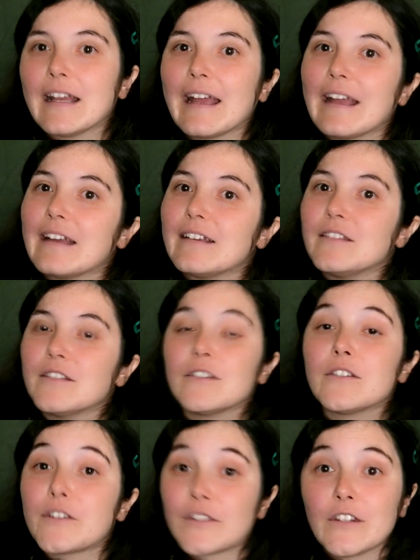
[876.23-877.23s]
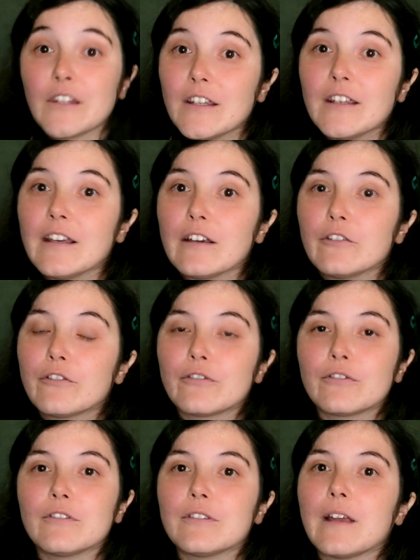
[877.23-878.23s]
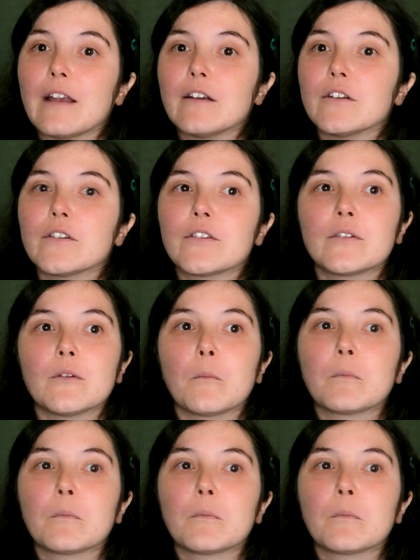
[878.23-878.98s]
and see if there's